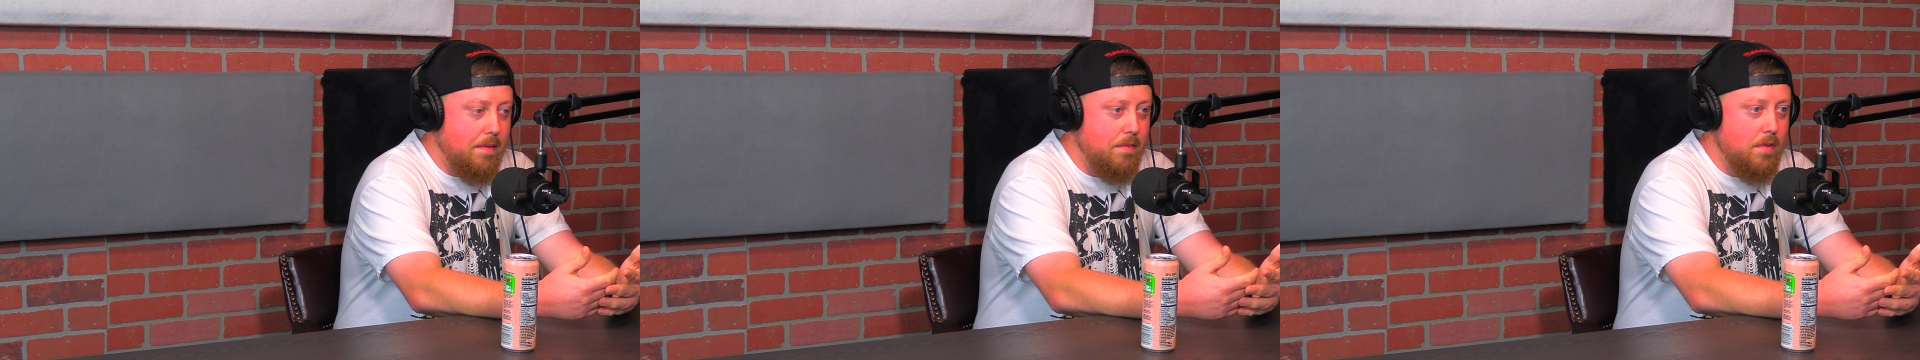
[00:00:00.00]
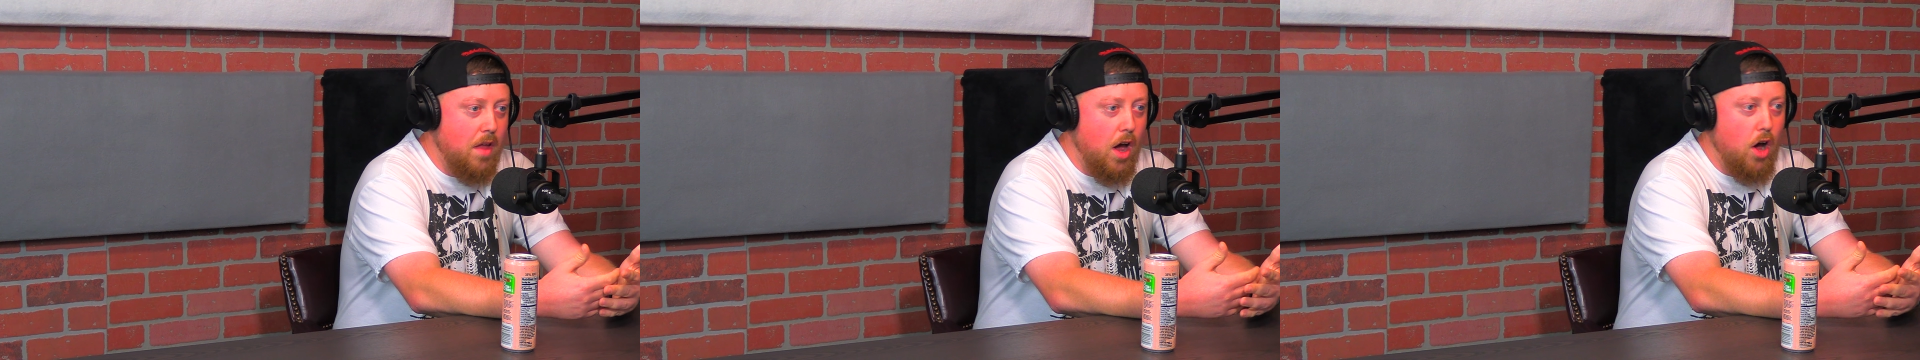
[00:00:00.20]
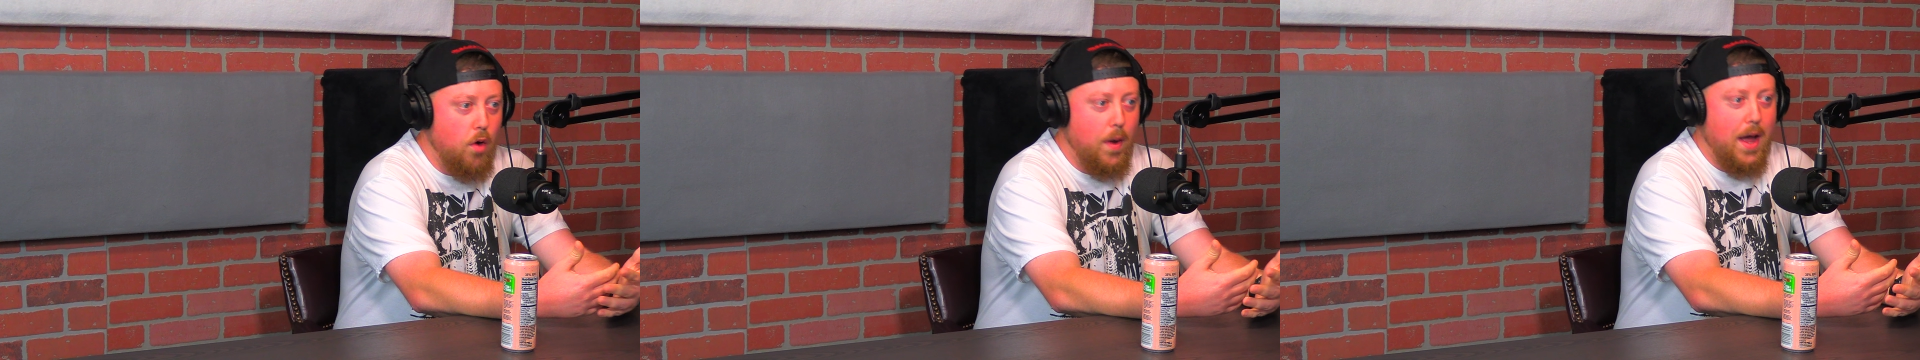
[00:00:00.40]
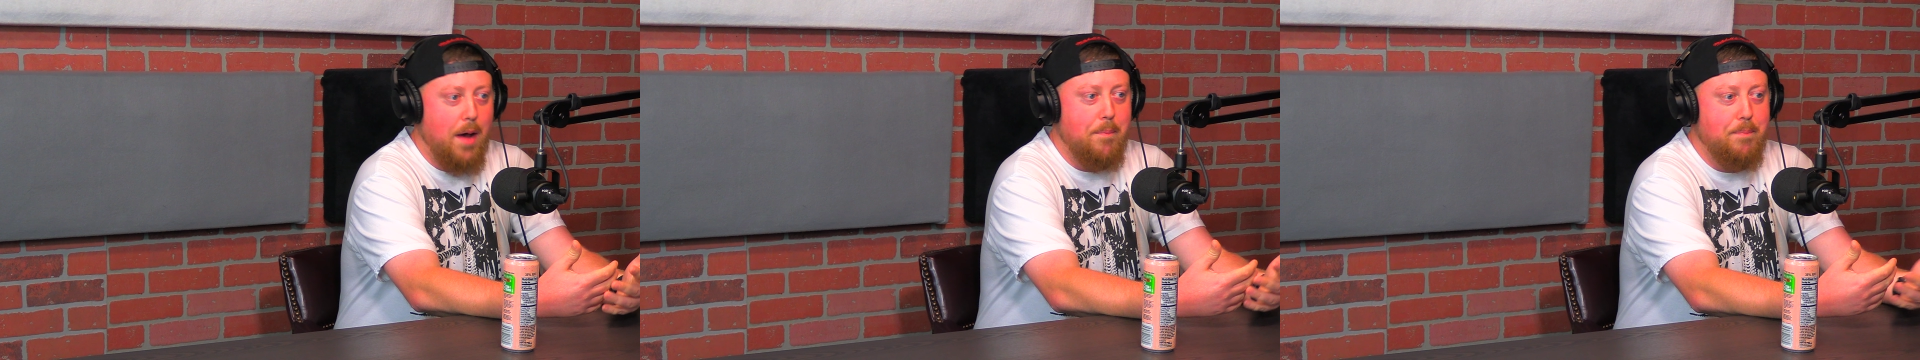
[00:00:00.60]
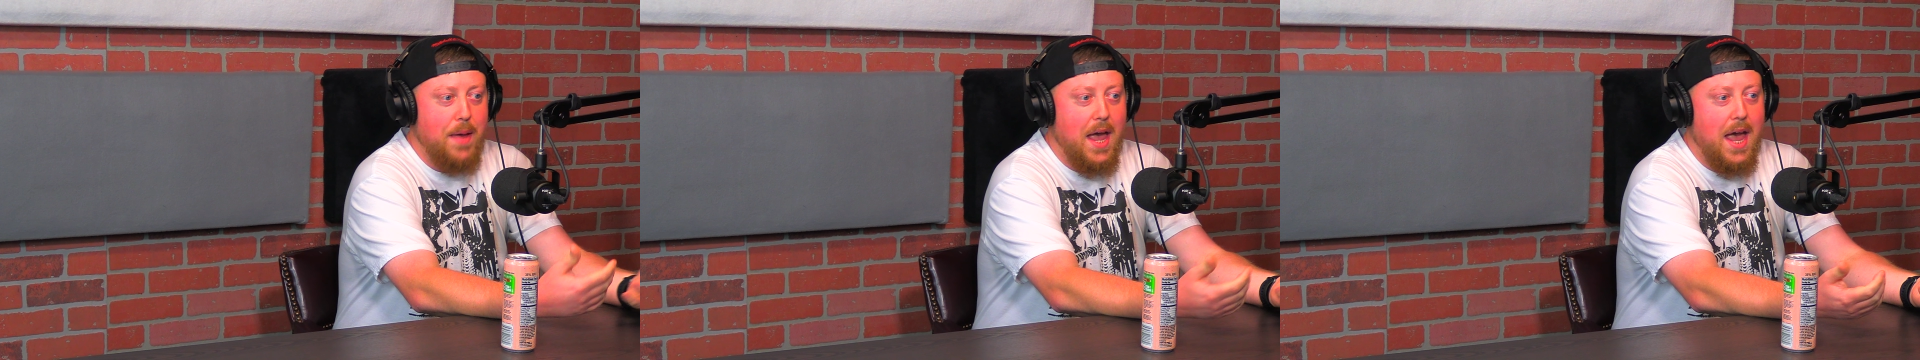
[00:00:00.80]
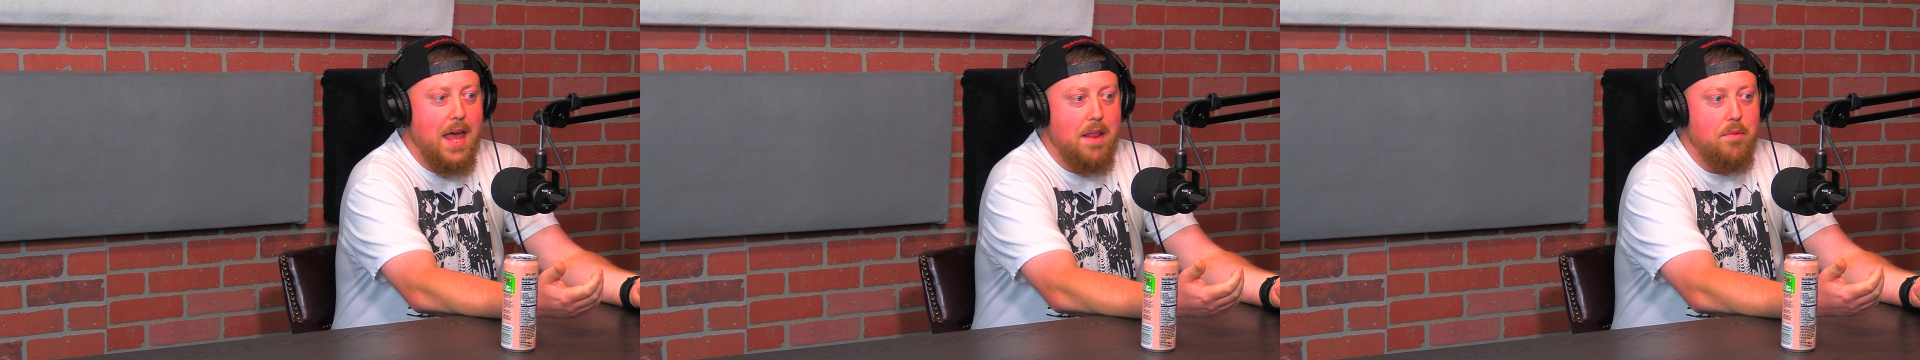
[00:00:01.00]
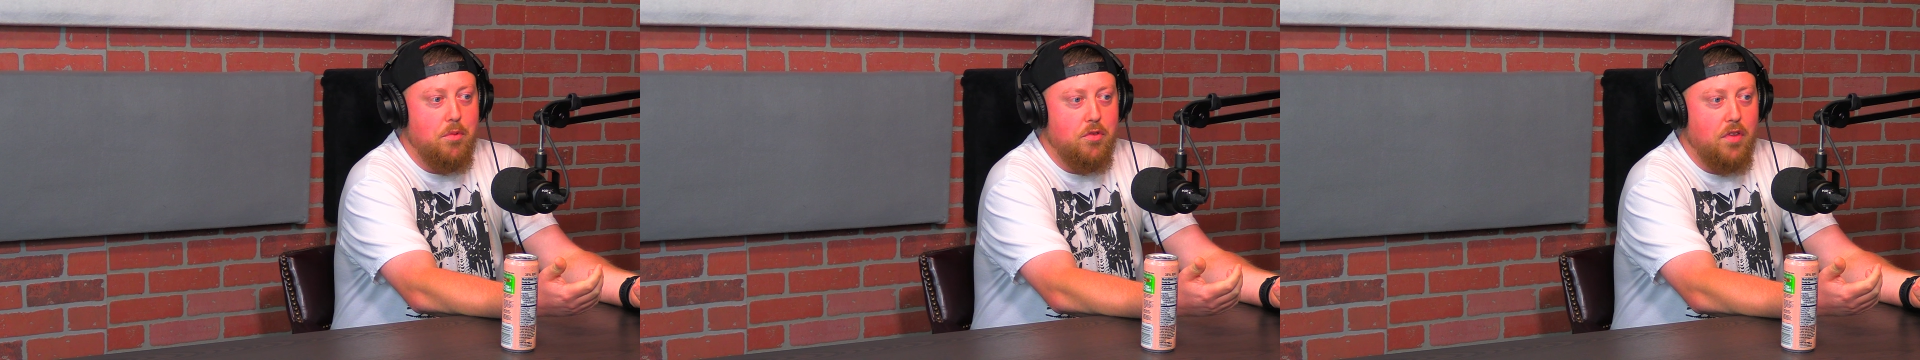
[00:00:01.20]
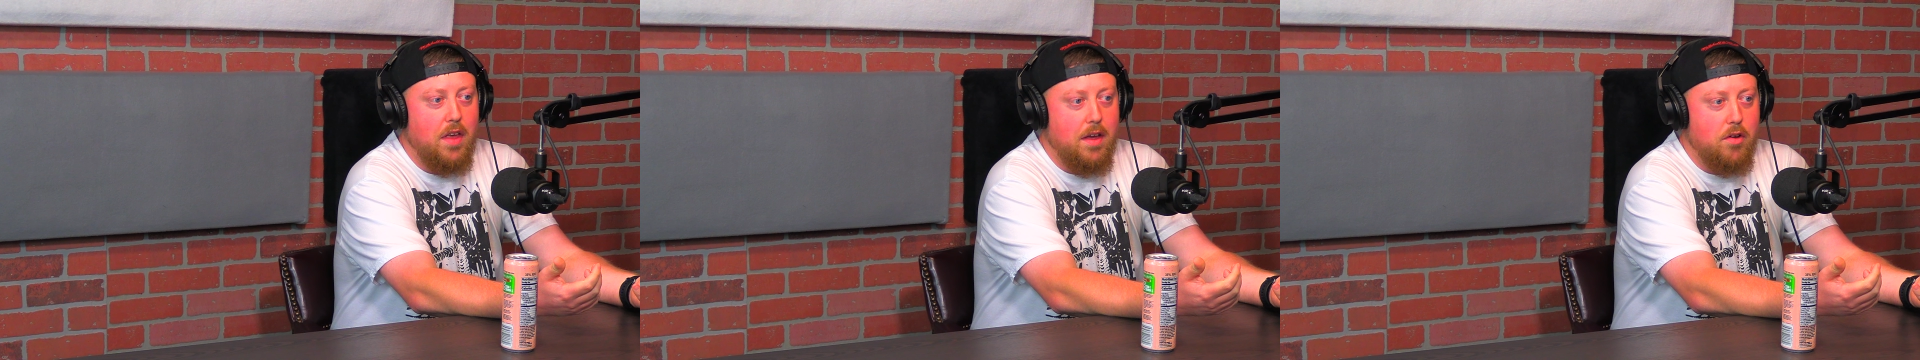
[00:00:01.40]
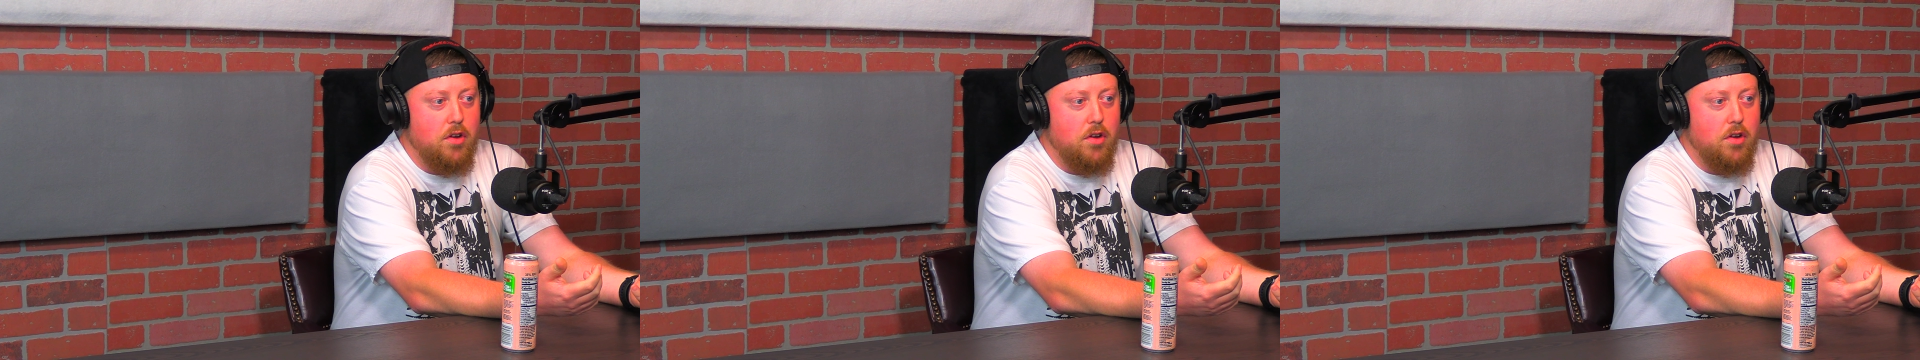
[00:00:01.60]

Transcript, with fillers: know how bad it was, like,